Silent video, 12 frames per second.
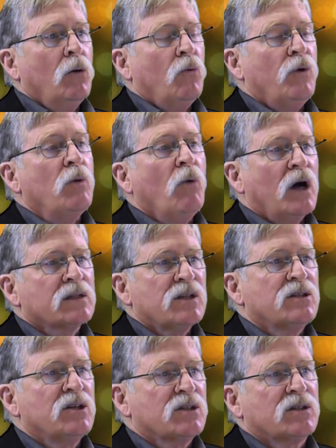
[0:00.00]
we want
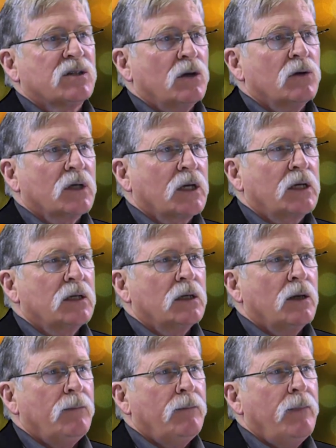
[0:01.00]
to
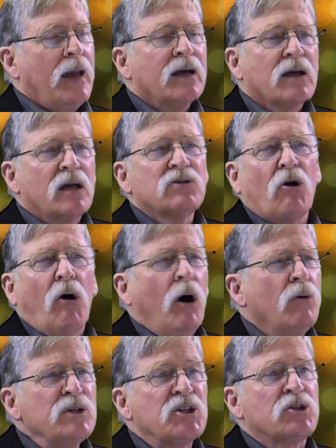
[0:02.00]
mankind's
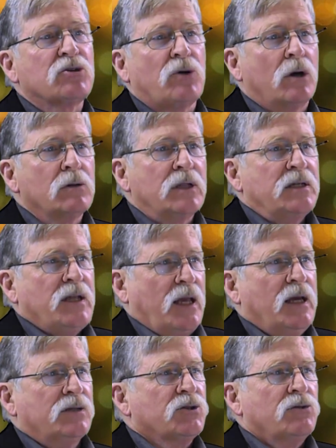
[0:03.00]
always struggling to
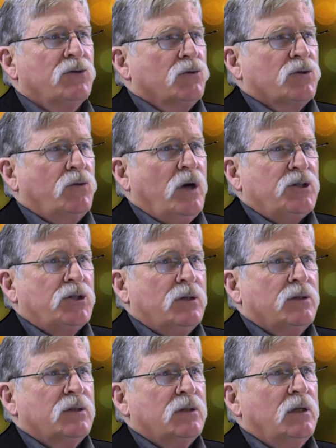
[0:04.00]
answer those
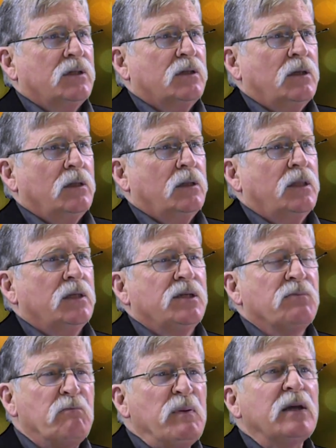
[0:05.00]
questions, is
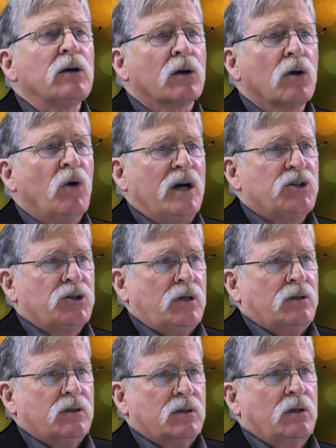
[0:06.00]
these bigger
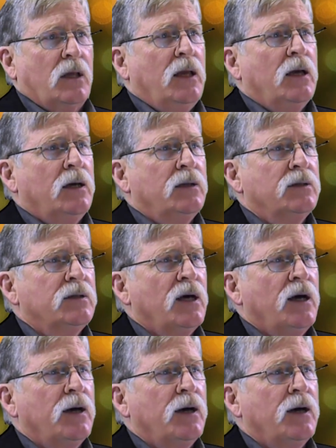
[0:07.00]
questions. And